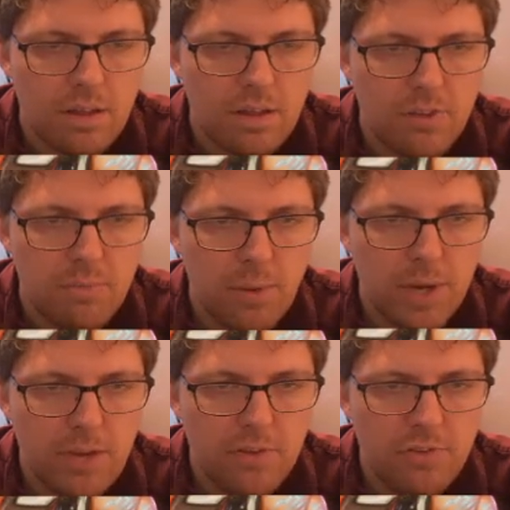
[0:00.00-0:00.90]
Spell
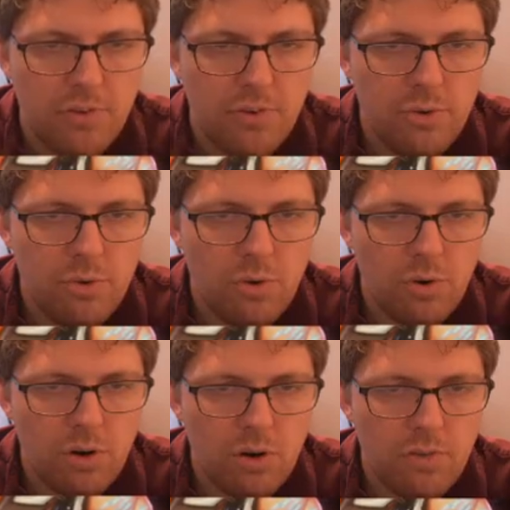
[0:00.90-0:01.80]
weakness 2,
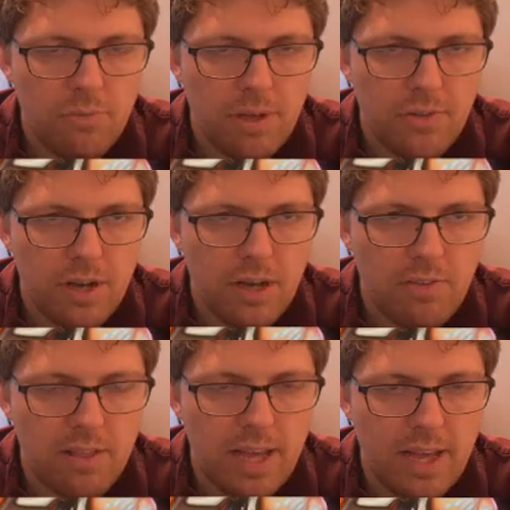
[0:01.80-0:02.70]
or spells
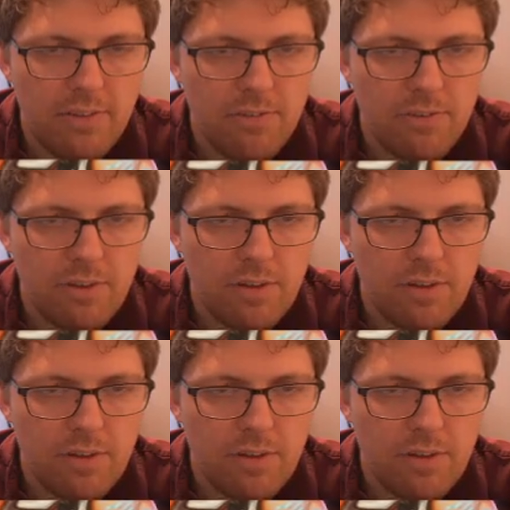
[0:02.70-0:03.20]
cost less.